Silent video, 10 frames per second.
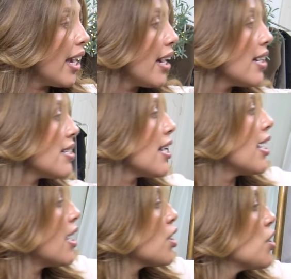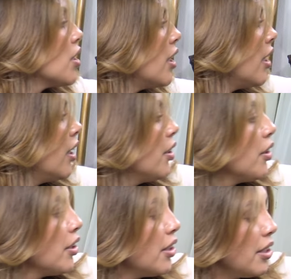And I actually
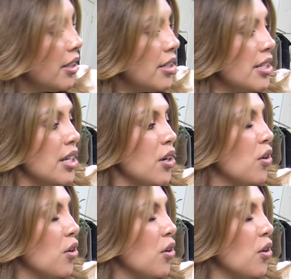did